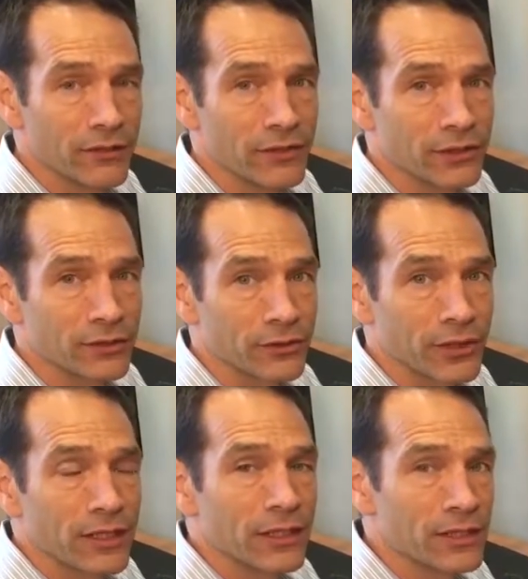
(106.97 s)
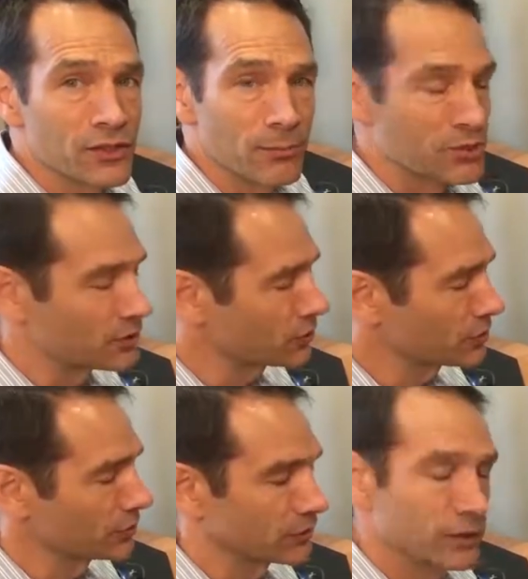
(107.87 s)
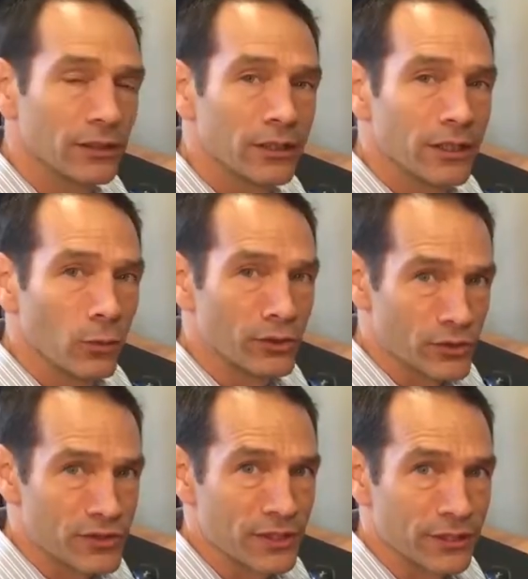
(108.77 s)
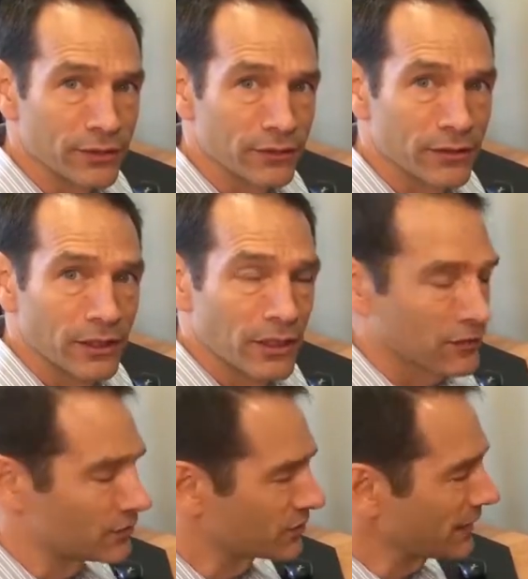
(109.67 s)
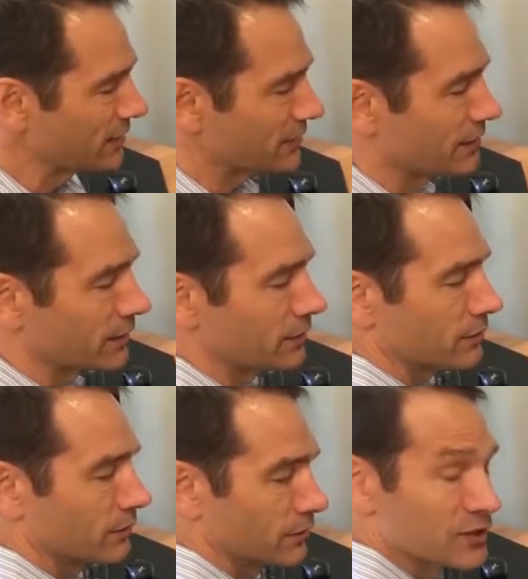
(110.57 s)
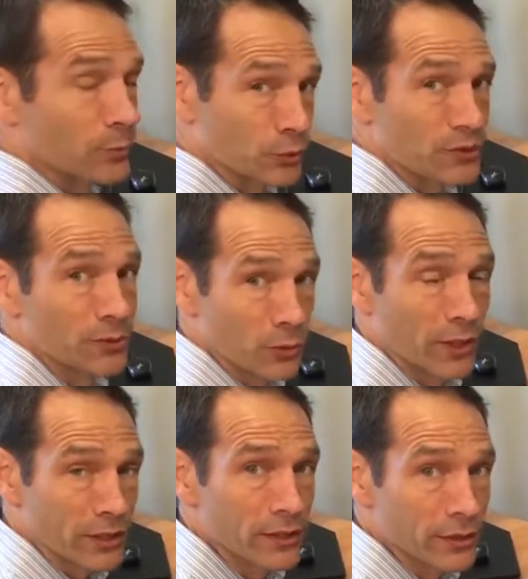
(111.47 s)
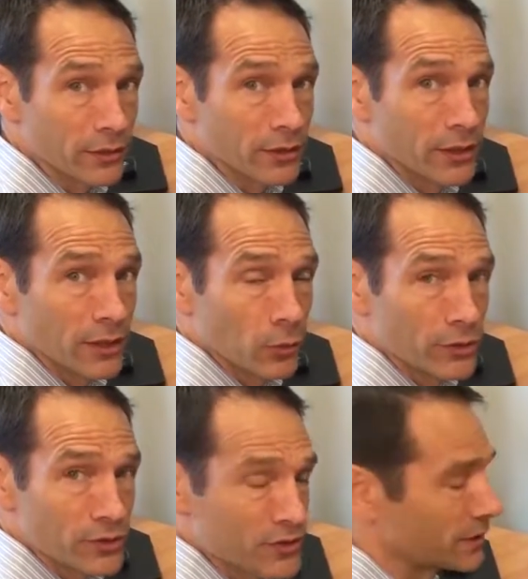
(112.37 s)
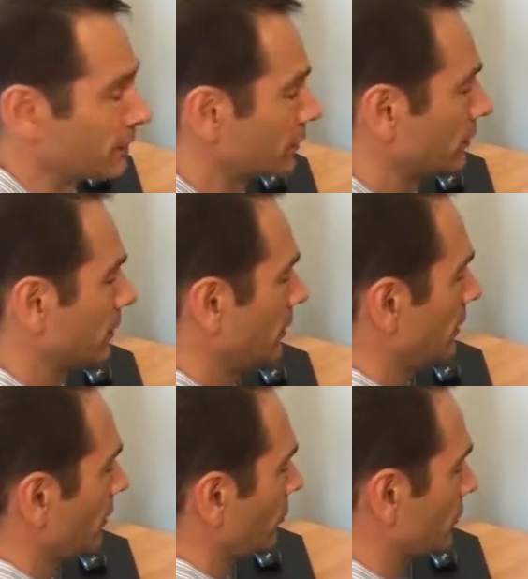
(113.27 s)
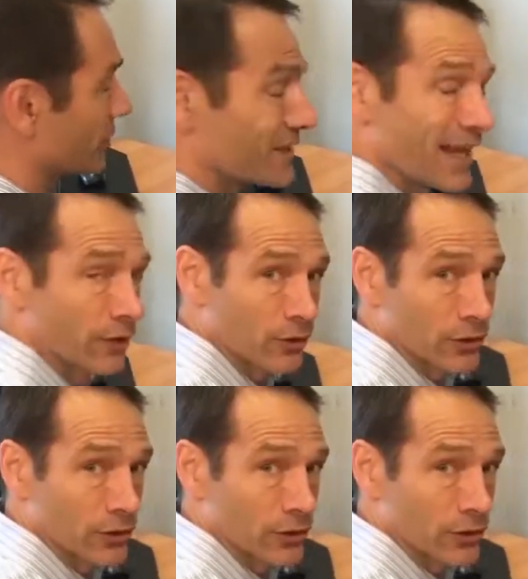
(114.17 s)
and the Victor is the position when you're sitting. The StandSteady is supposed to be right here when you're sitting, which is not